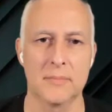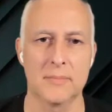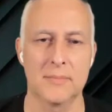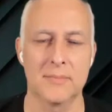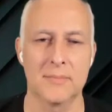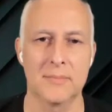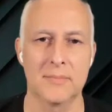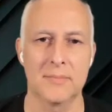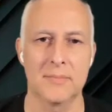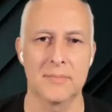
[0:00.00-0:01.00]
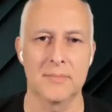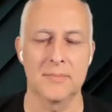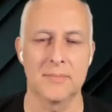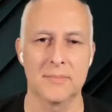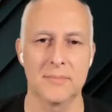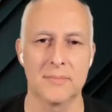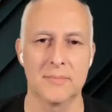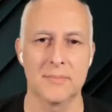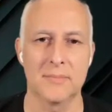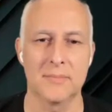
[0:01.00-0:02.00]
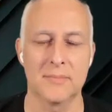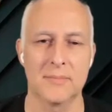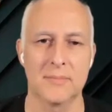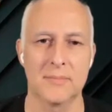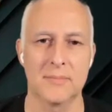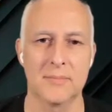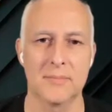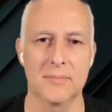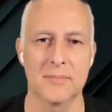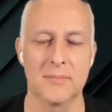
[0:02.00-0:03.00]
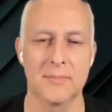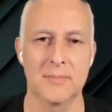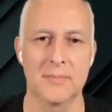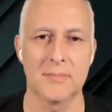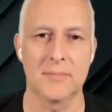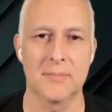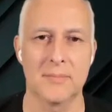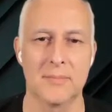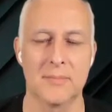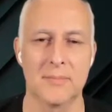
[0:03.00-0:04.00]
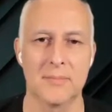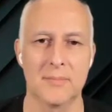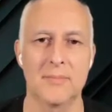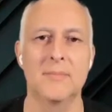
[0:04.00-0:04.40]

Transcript: [no speech]